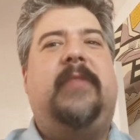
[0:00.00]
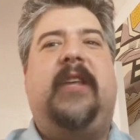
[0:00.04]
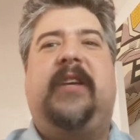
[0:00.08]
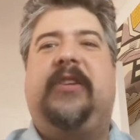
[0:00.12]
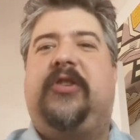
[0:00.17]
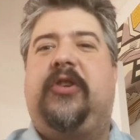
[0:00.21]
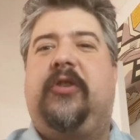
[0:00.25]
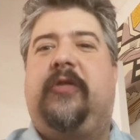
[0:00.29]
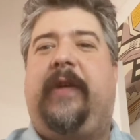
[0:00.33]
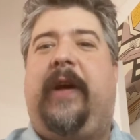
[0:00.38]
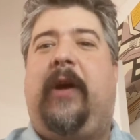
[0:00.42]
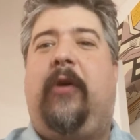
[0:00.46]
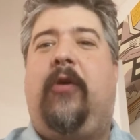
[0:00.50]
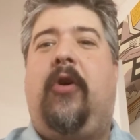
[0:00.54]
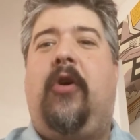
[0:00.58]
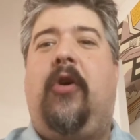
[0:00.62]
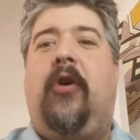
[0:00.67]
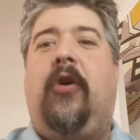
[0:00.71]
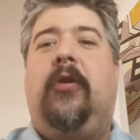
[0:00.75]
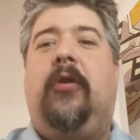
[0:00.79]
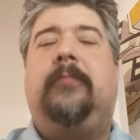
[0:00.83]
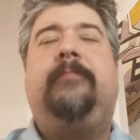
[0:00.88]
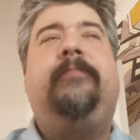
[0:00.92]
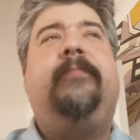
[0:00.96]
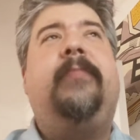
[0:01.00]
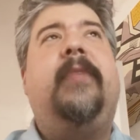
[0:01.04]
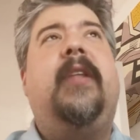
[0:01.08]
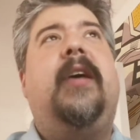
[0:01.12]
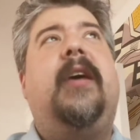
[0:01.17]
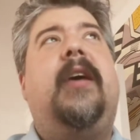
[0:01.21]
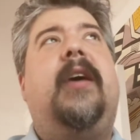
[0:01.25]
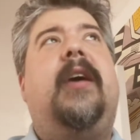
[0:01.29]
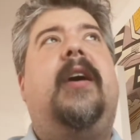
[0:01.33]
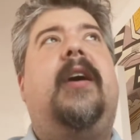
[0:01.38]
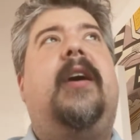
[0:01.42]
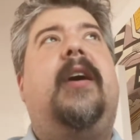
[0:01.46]
They serve alcohol.
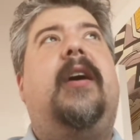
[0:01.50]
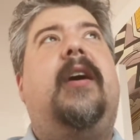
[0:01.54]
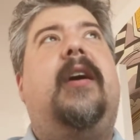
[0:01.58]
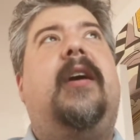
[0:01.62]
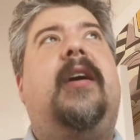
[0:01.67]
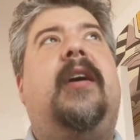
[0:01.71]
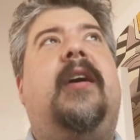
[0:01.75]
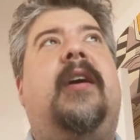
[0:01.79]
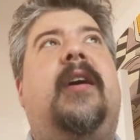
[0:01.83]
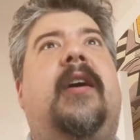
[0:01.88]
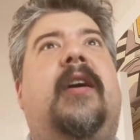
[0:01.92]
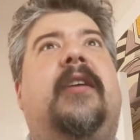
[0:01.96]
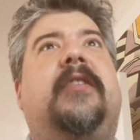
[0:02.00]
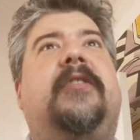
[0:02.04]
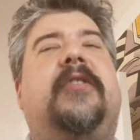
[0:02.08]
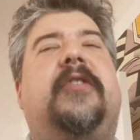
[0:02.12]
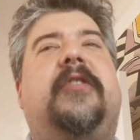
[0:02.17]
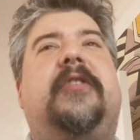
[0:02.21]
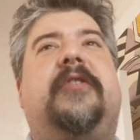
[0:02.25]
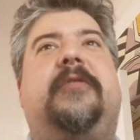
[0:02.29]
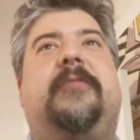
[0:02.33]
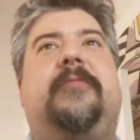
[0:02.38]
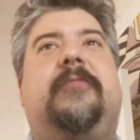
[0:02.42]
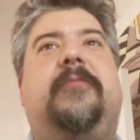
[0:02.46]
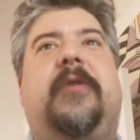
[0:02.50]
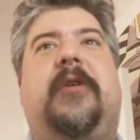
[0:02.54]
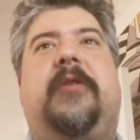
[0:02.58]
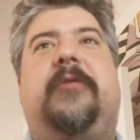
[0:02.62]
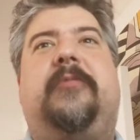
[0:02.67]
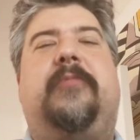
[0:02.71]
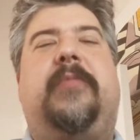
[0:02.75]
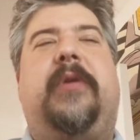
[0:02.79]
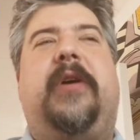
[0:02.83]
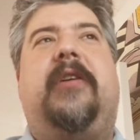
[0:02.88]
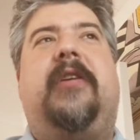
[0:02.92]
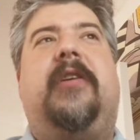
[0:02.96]
So there's
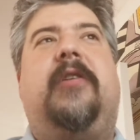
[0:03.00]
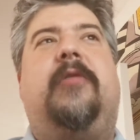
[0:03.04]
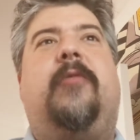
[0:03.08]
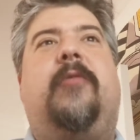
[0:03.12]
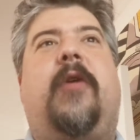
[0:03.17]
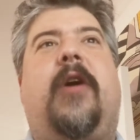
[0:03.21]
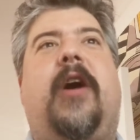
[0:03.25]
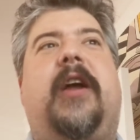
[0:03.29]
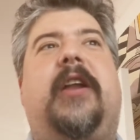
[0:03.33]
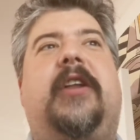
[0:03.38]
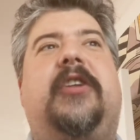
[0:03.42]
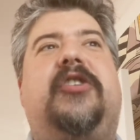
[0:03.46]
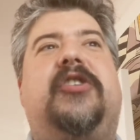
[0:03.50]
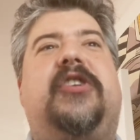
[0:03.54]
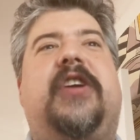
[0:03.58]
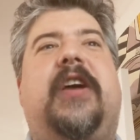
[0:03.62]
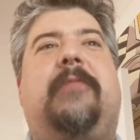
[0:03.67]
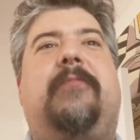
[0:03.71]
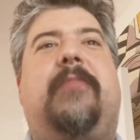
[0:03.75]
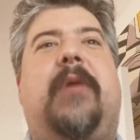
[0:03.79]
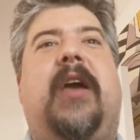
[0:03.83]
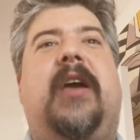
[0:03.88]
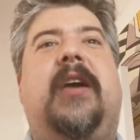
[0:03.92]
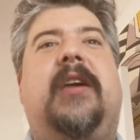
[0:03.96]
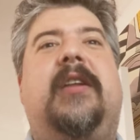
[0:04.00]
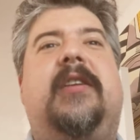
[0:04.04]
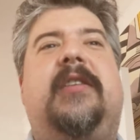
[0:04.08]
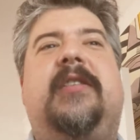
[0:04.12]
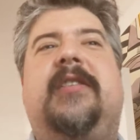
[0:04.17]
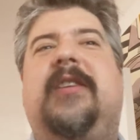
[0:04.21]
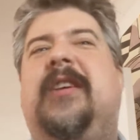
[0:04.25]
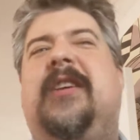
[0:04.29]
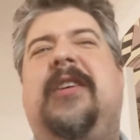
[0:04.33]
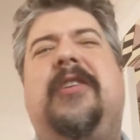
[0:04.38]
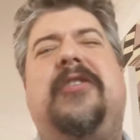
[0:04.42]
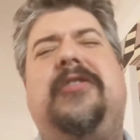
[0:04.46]
beer and wine and champagne,
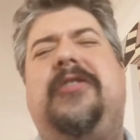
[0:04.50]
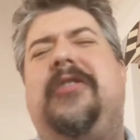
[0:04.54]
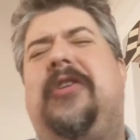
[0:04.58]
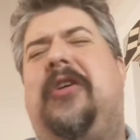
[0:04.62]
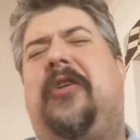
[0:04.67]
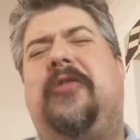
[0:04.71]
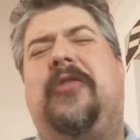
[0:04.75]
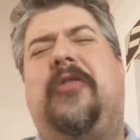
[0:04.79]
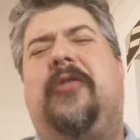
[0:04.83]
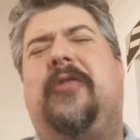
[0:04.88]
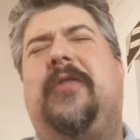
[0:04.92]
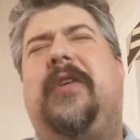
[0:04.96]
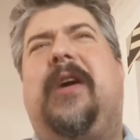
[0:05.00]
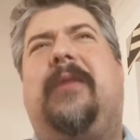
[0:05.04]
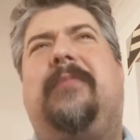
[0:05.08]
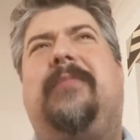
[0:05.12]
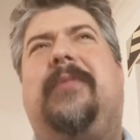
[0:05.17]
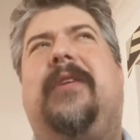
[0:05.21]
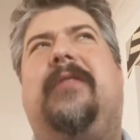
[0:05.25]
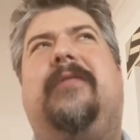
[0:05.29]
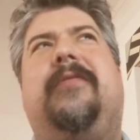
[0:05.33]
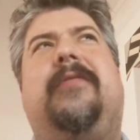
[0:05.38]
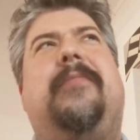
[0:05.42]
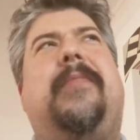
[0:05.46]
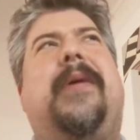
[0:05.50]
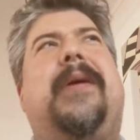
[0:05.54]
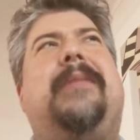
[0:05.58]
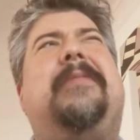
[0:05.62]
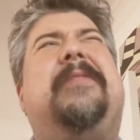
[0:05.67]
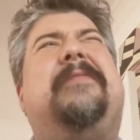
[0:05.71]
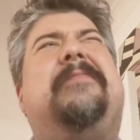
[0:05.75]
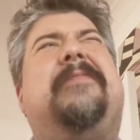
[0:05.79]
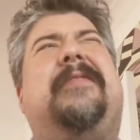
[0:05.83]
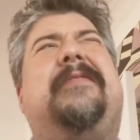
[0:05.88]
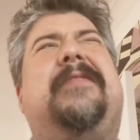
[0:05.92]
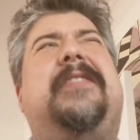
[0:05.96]
and you're only up there for
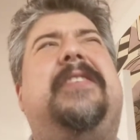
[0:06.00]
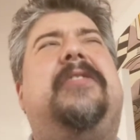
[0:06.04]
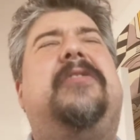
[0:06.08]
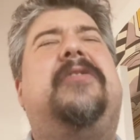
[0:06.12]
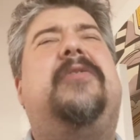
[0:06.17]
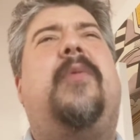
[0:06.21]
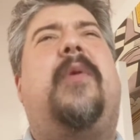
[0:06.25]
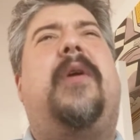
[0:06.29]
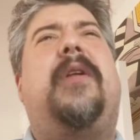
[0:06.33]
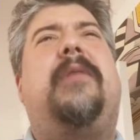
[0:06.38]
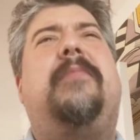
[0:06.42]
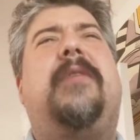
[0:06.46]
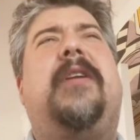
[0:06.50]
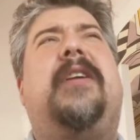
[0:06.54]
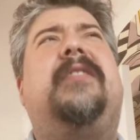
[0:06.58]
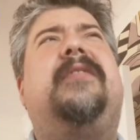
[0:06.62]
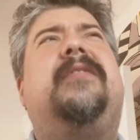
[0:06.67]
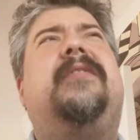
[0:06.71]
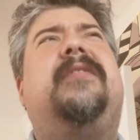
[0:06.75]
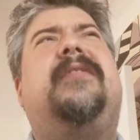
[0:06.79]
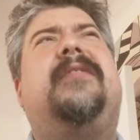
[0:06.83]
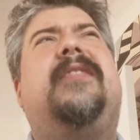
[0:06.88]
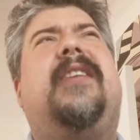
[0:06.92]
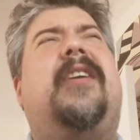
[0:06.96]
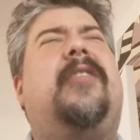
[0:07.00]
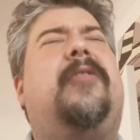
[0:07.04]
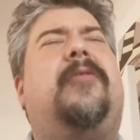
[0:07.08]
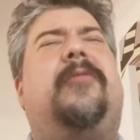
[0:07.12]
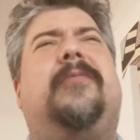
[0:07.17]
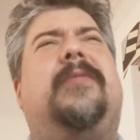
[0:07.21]
maybe 15-20 minutes.